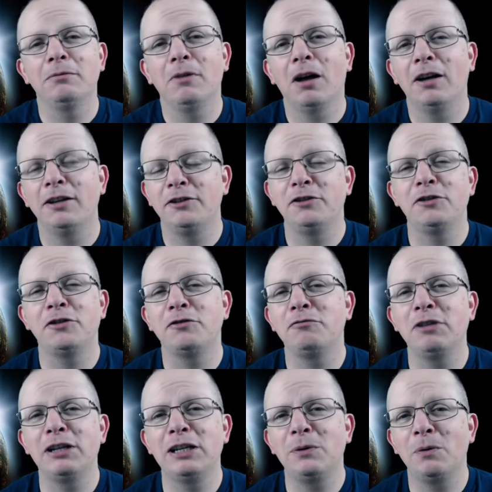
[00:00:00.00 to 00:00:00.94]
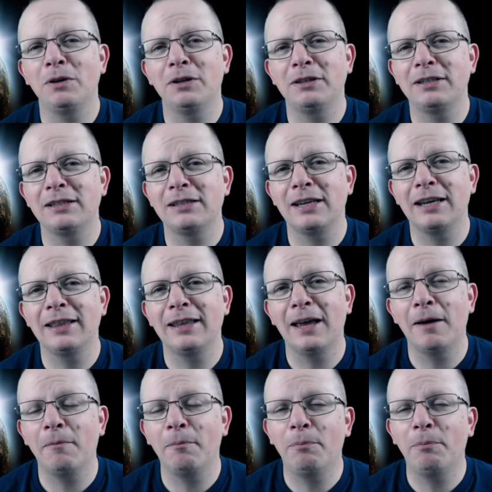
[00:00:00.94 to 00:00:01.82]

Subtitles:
I just really wanted to say that,